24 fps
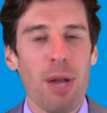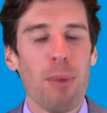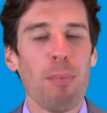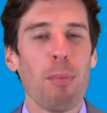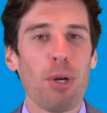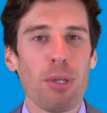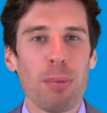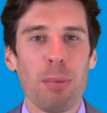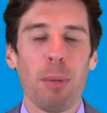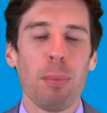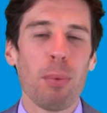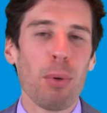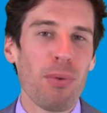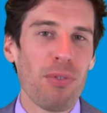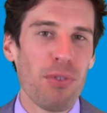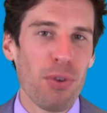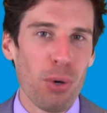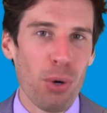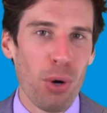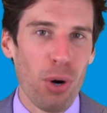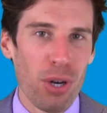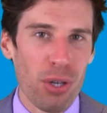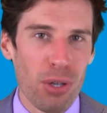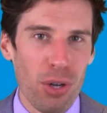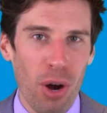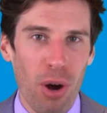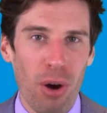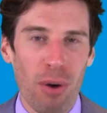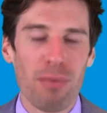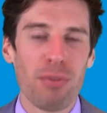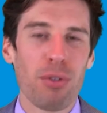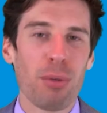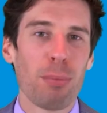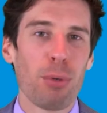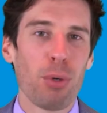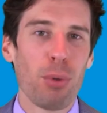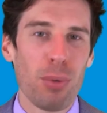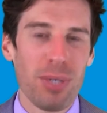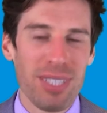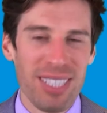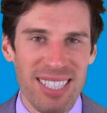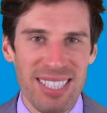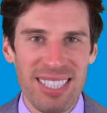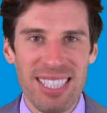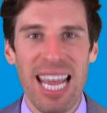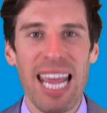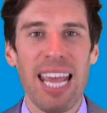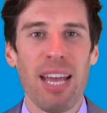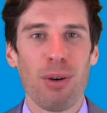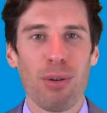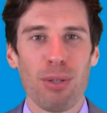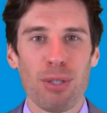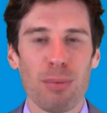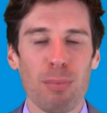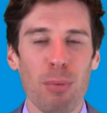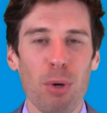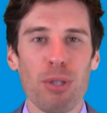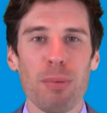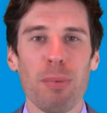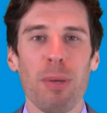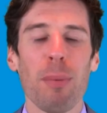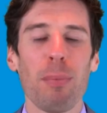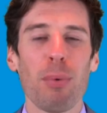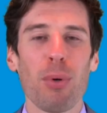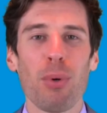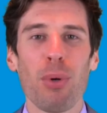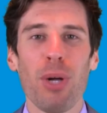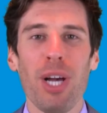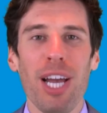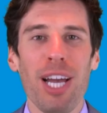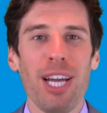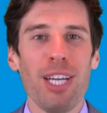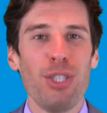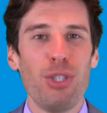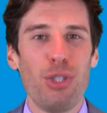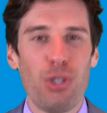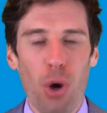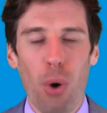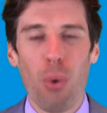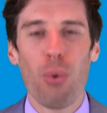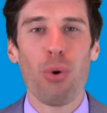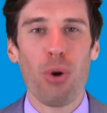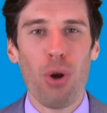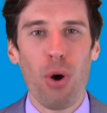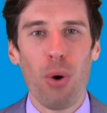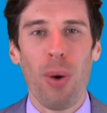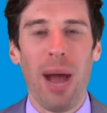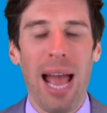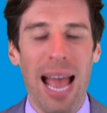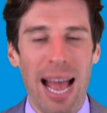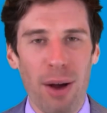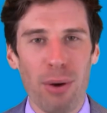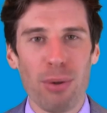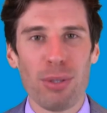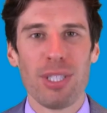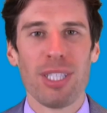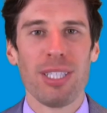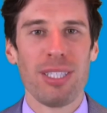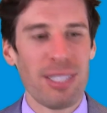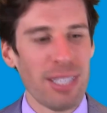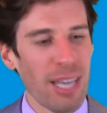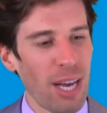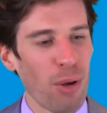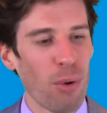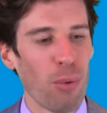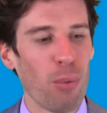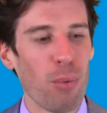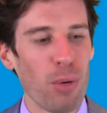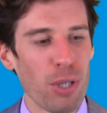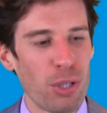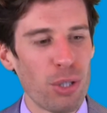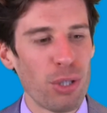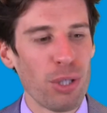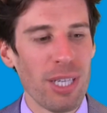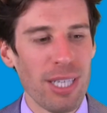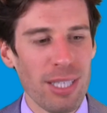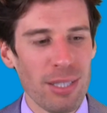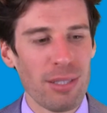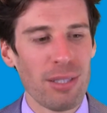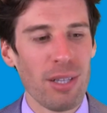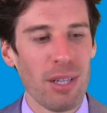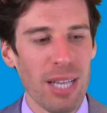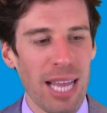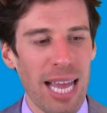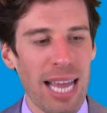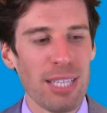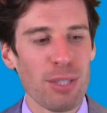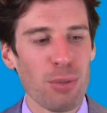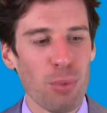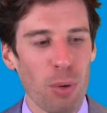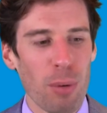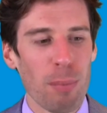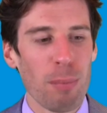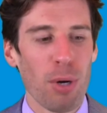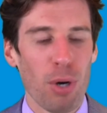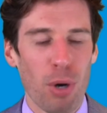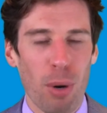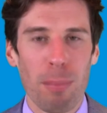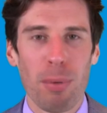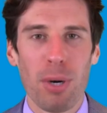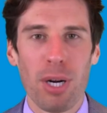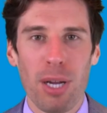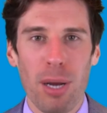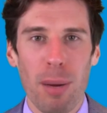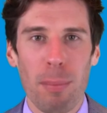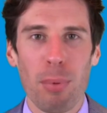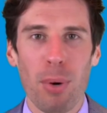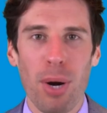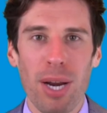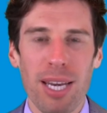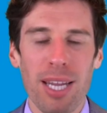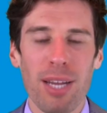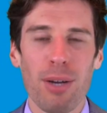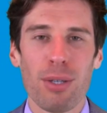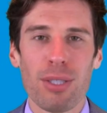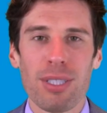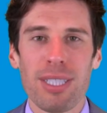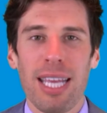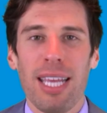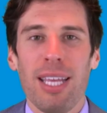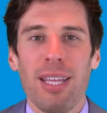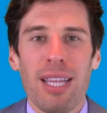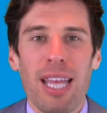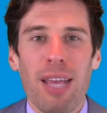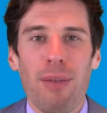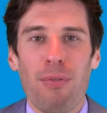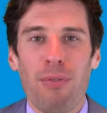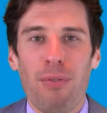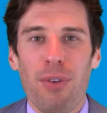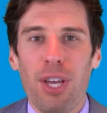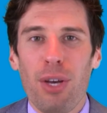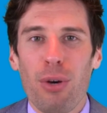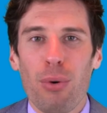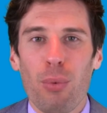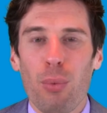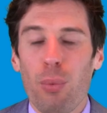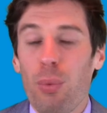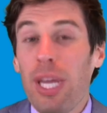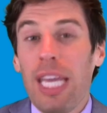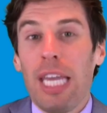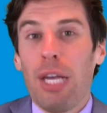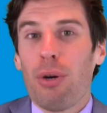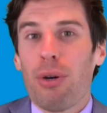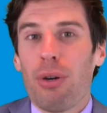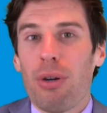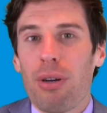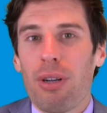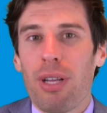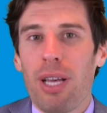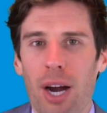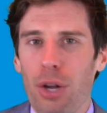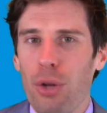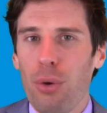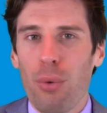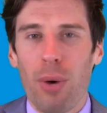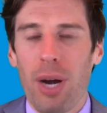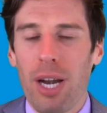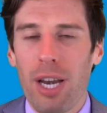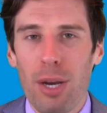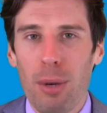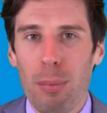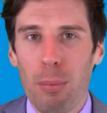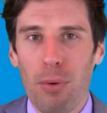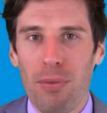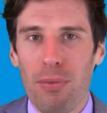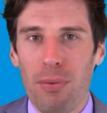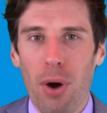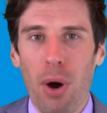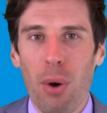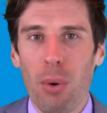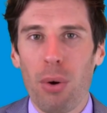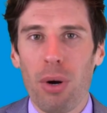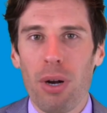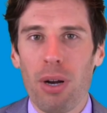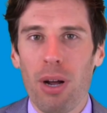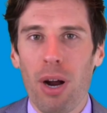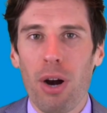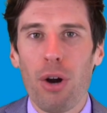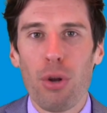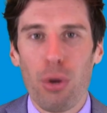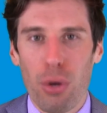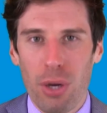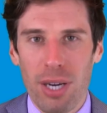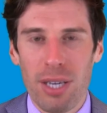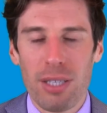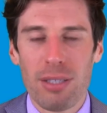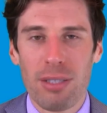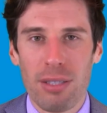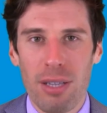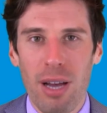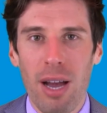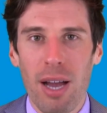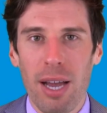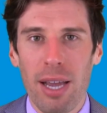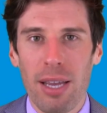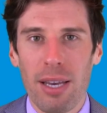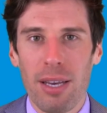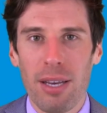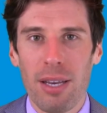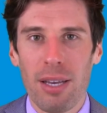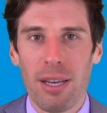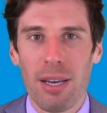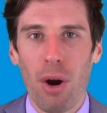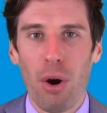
Most people feel uncomfortable with sales. Most people don't know how to sell, which is the last one, but I'll bring up right here is they, they feel weird. Are you ready to move forward? Are you gonna sign?